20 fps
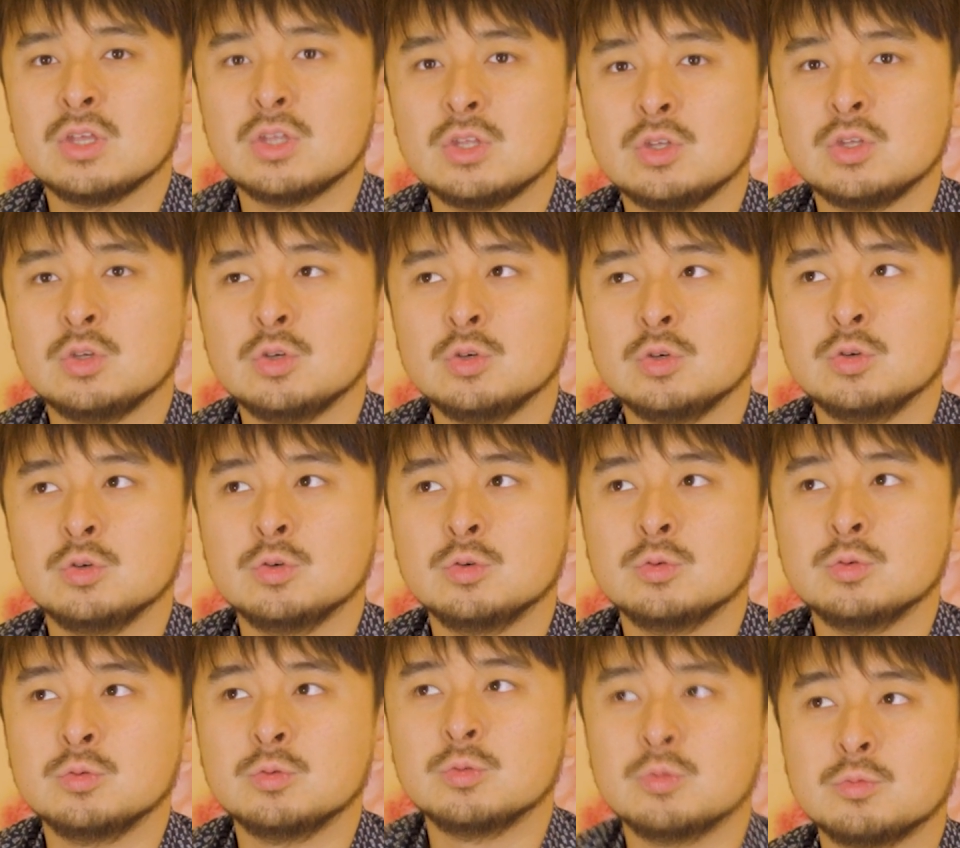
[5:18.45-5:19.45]

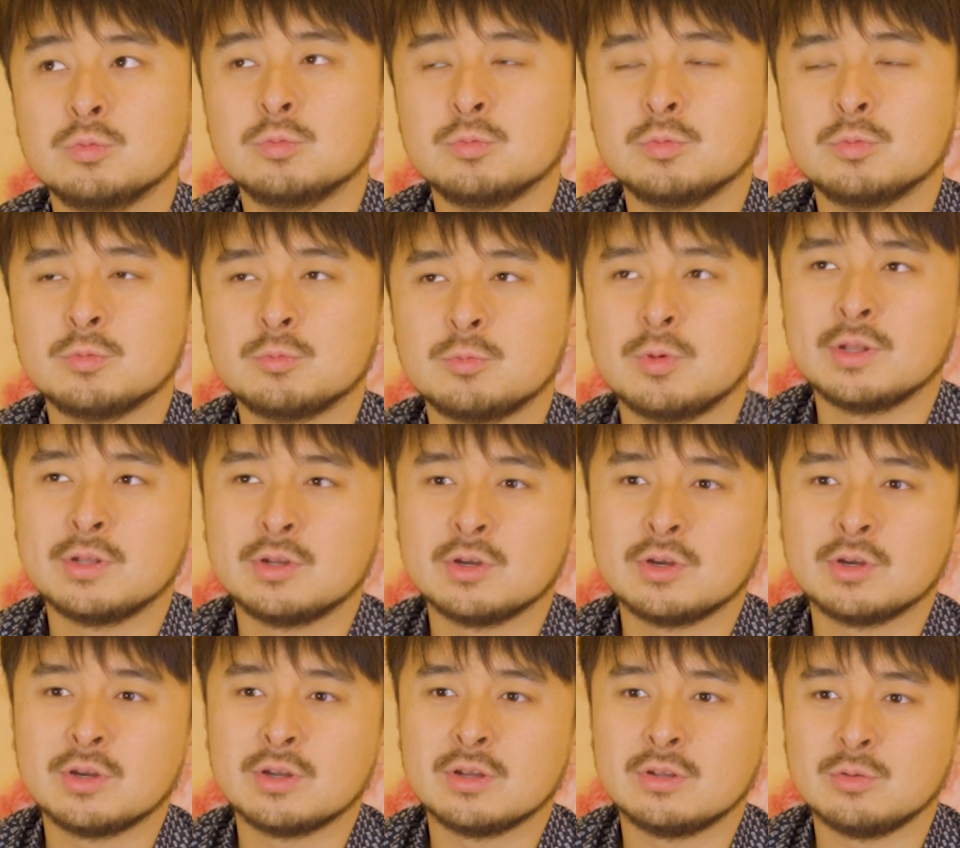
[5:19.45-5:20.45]
you
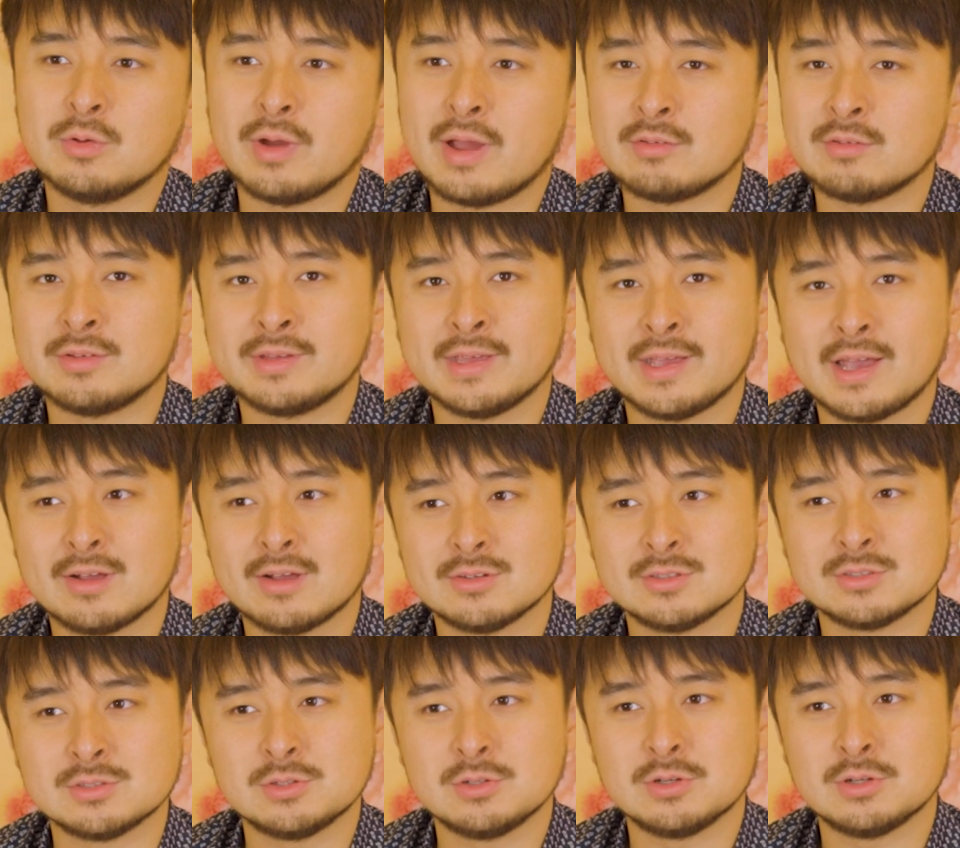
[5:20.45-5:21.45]
wonder, do I have to take out a
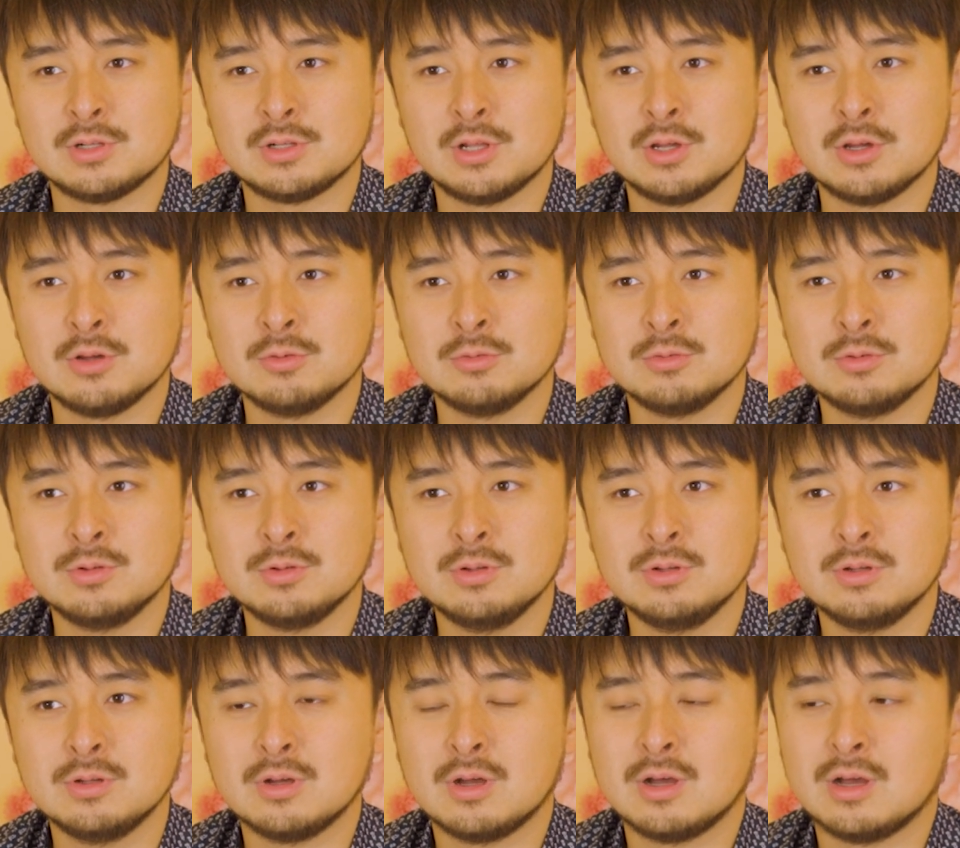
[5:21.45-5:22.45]
student
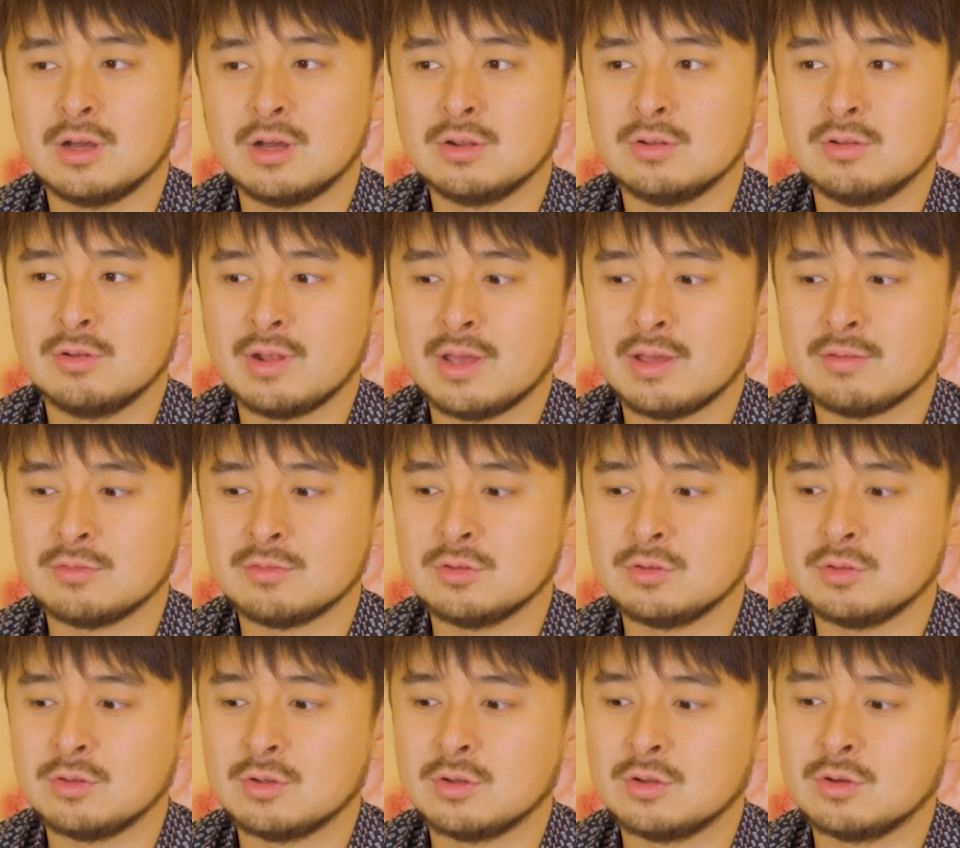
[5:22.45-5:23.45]
loan? Do I have to,
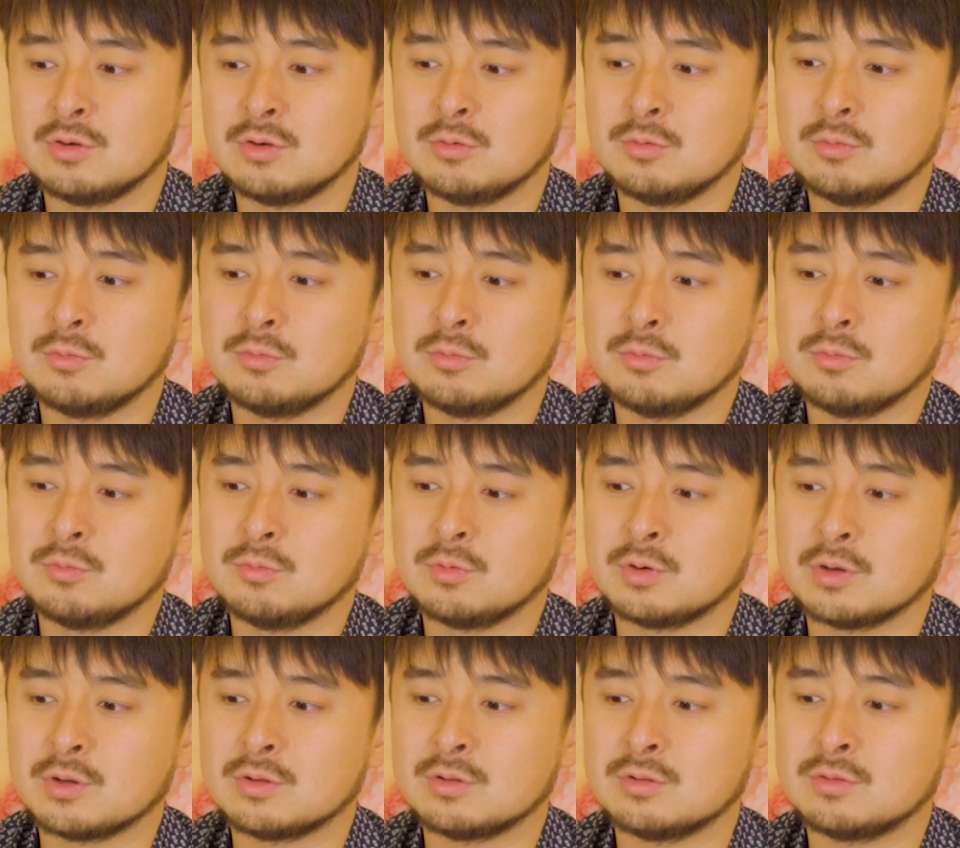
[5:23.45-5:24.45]
you know,
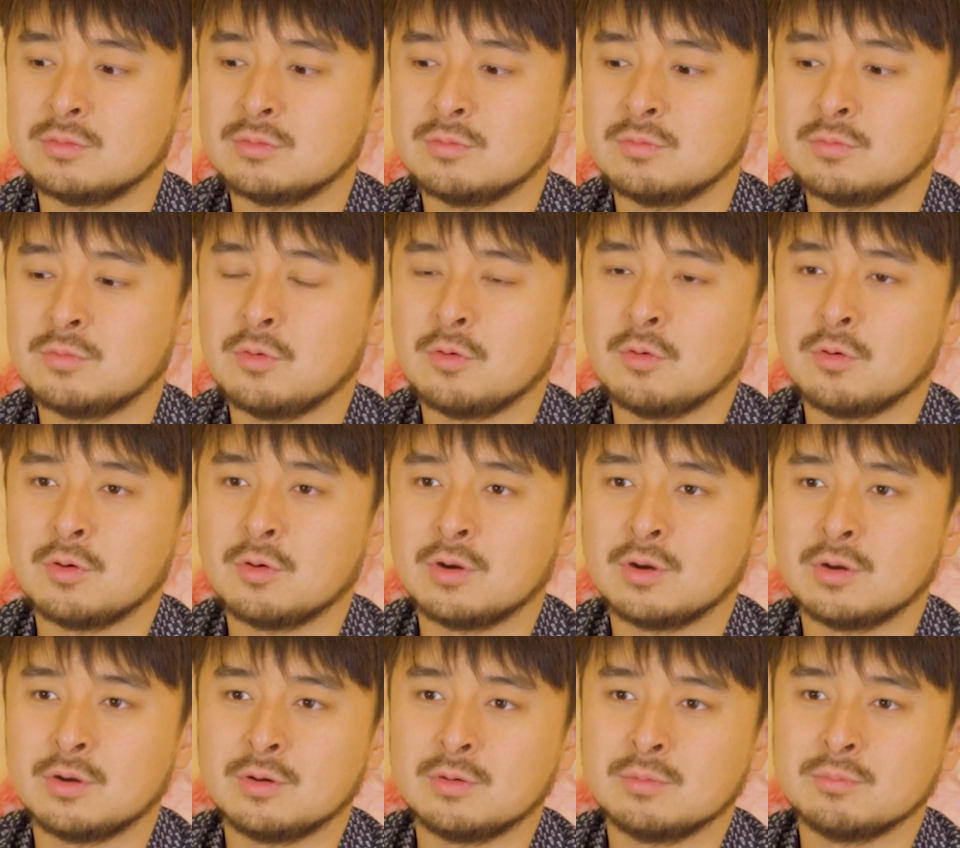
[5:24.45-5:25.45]
work
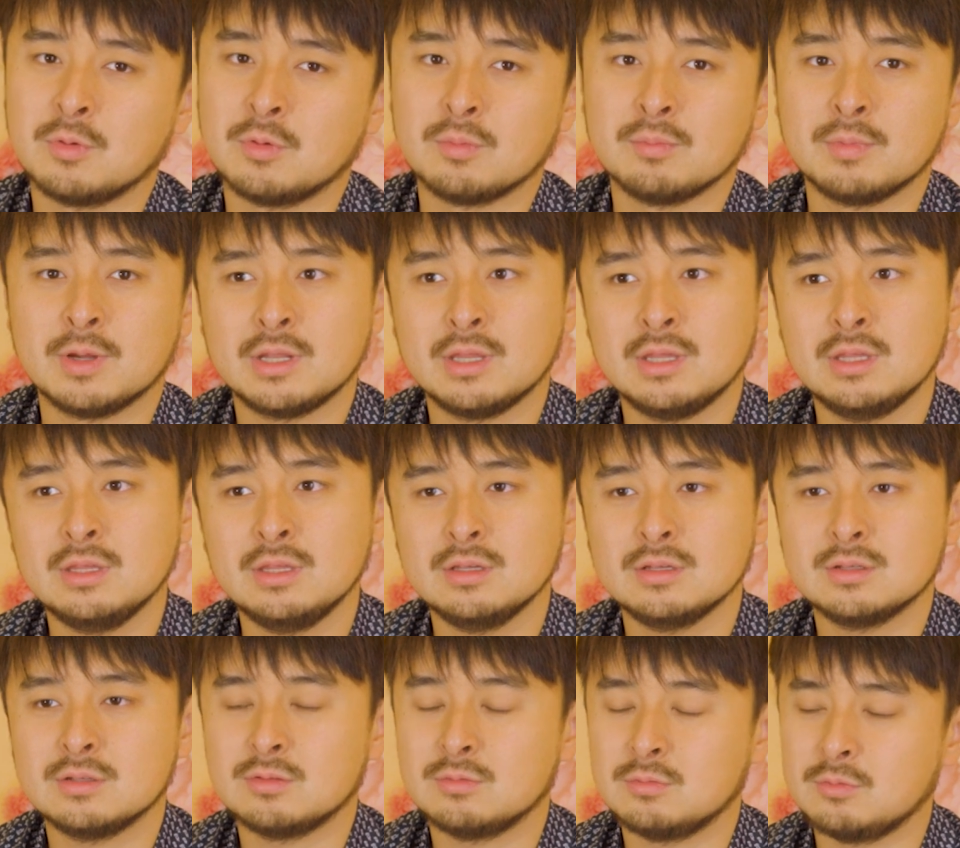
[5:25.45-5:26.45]
for more money?
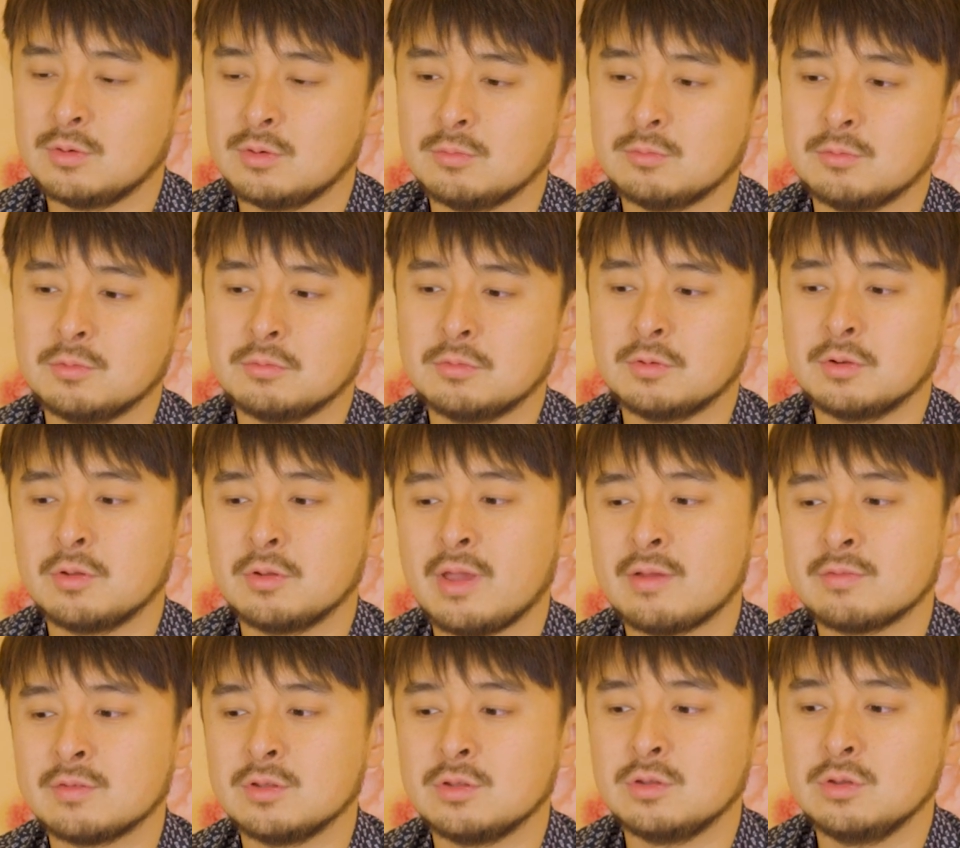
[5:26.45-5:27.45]
What do I
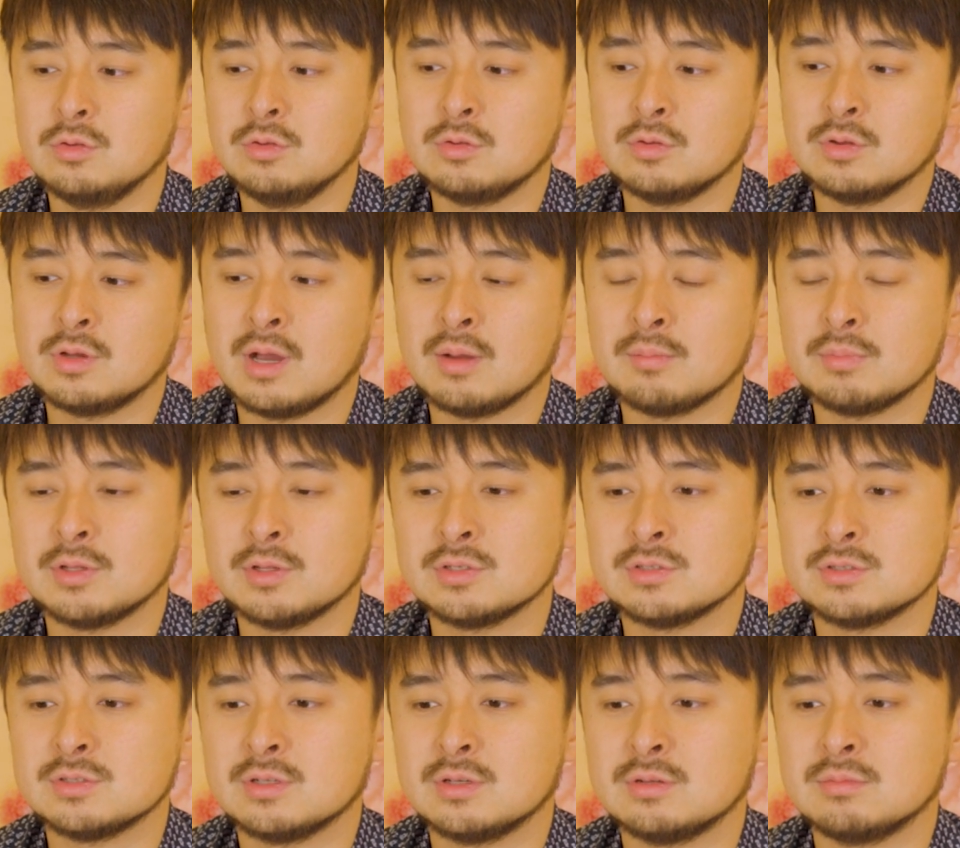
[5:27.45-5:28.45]
have to do to accomplish